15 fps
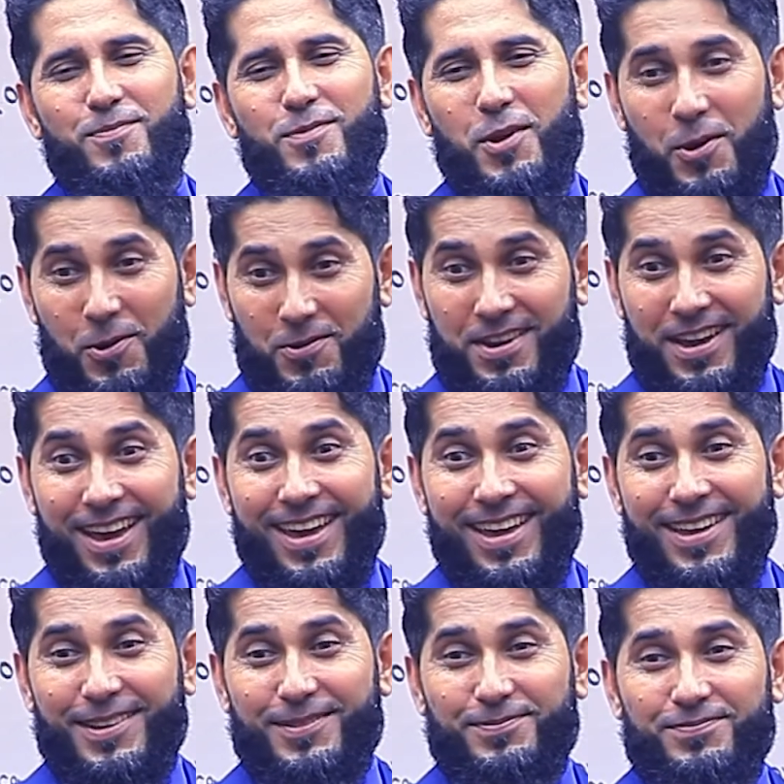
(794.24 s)

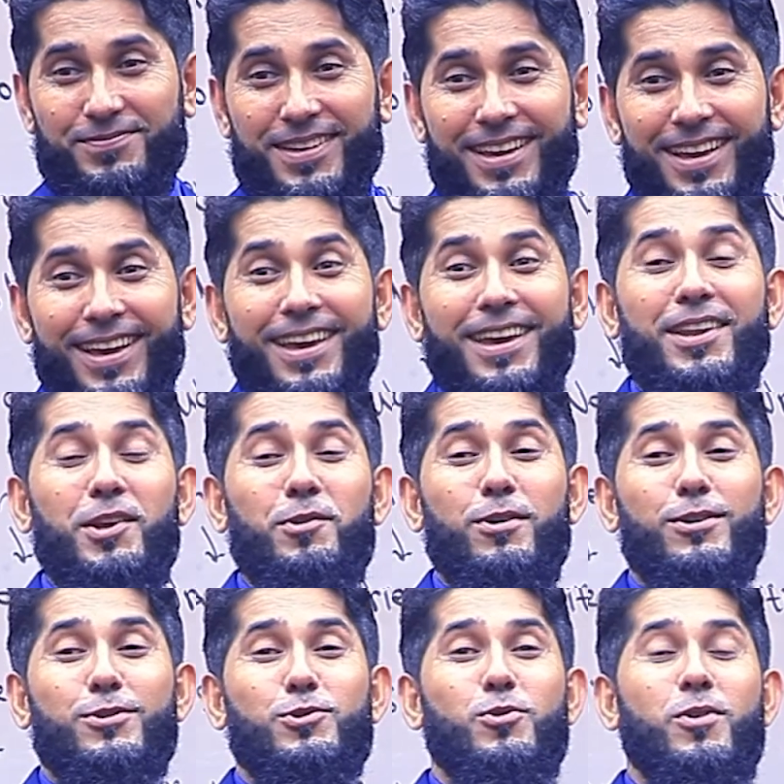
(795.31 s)
Okay? And you
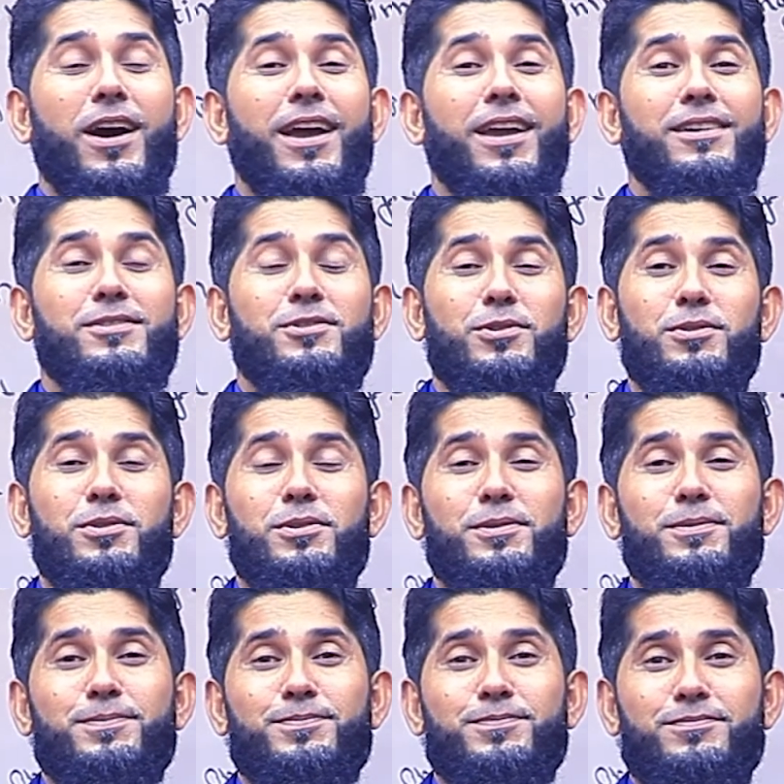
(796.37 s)
are trying
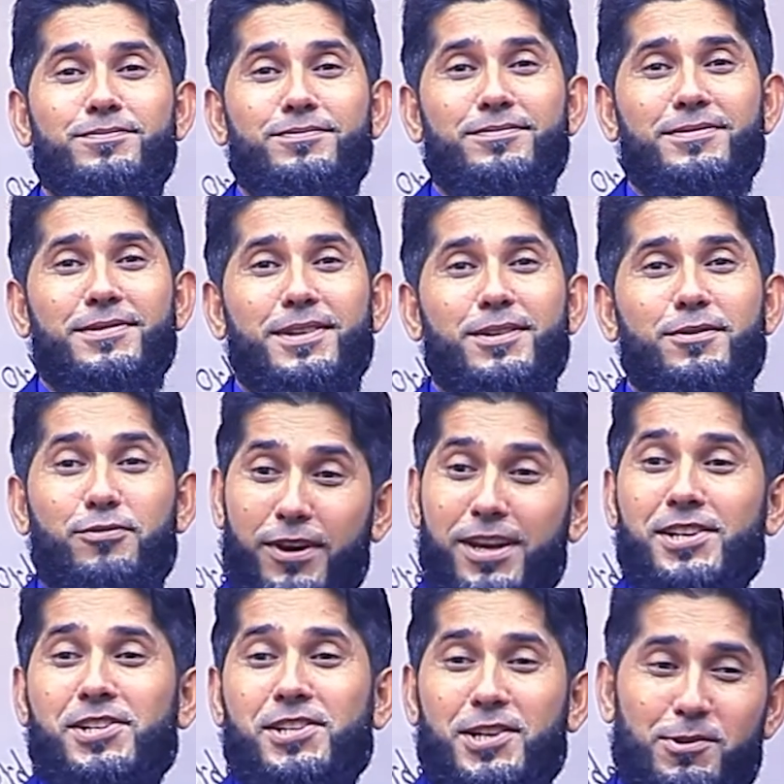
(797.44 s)
to
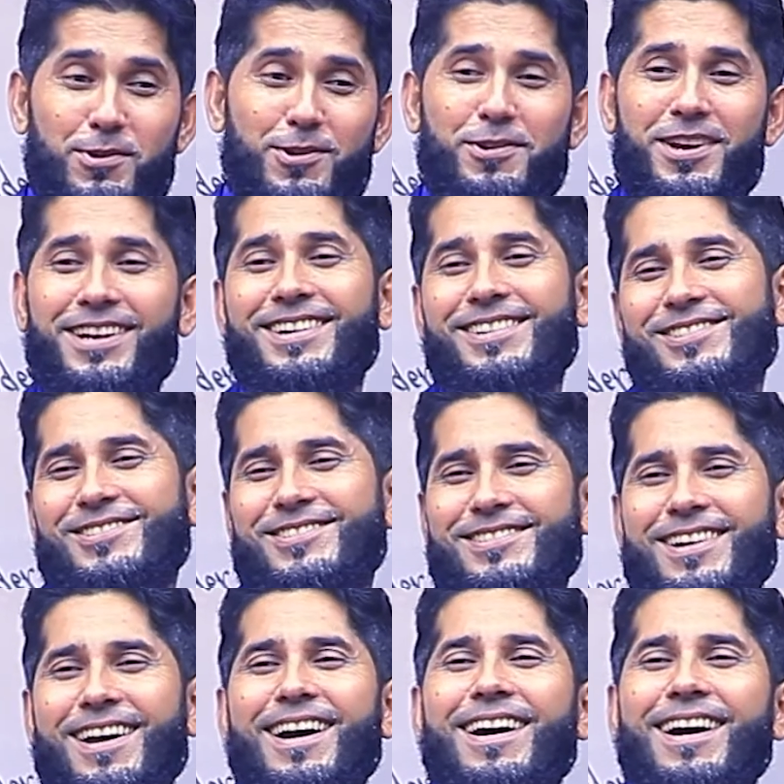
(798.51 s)
fish your readers'
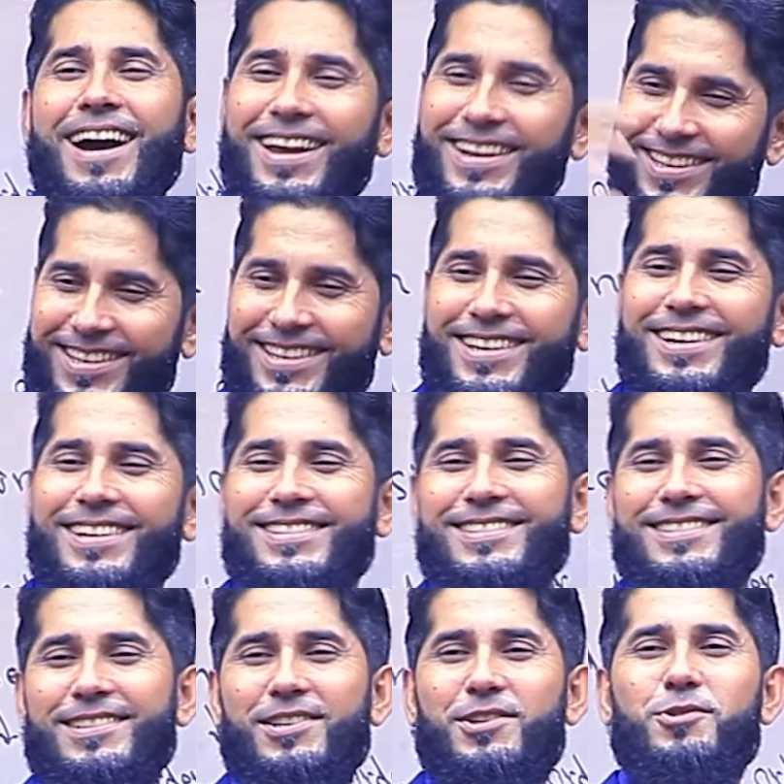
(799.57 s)

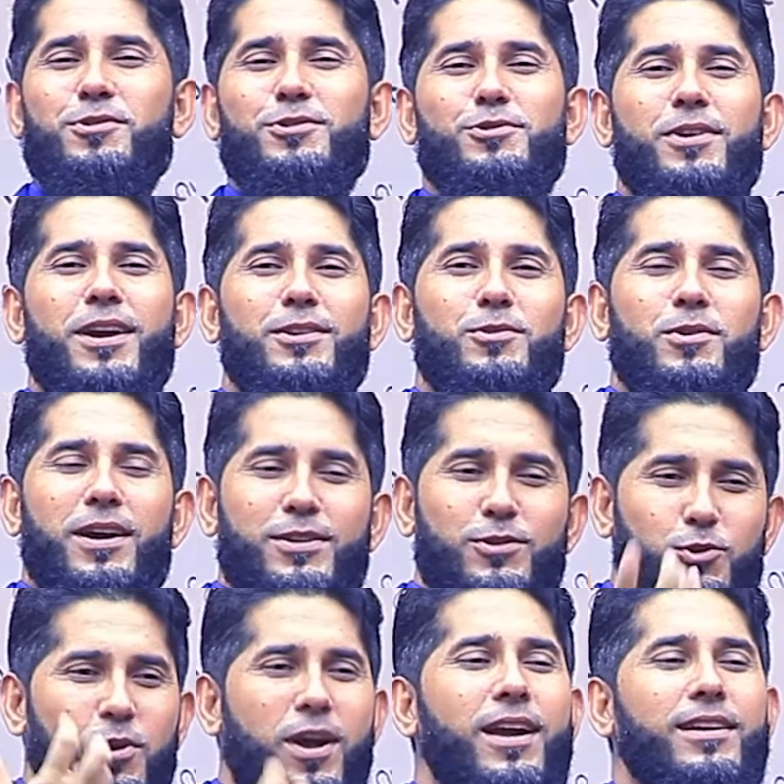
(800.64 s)
ideas. You are trying to
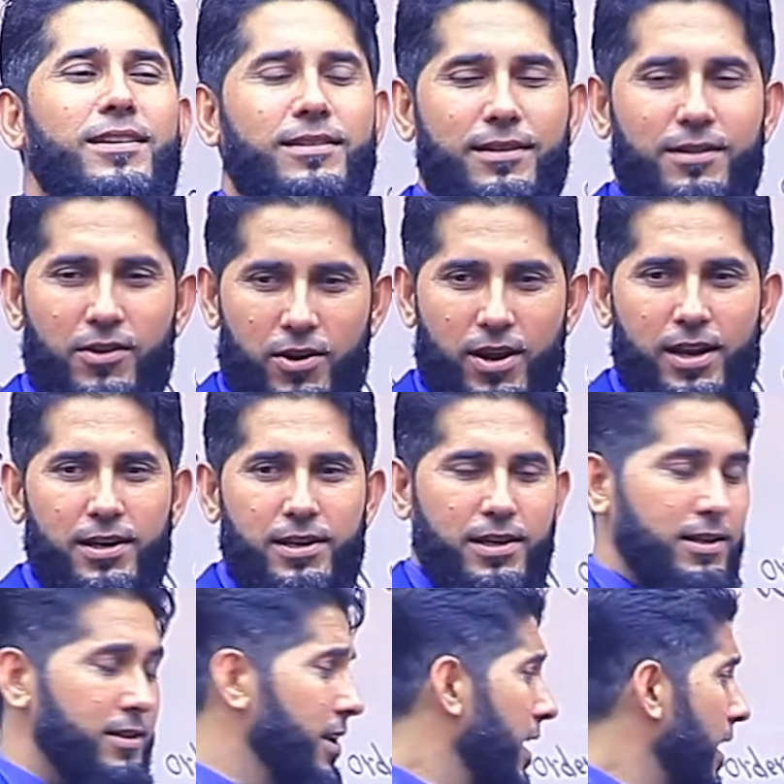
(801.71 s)
attract their
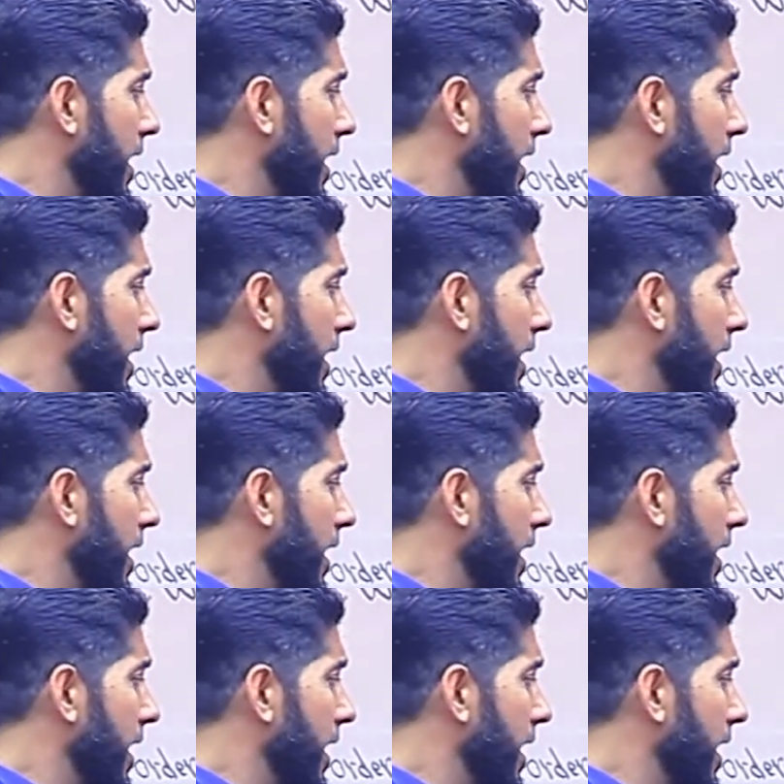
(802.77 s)
ideas.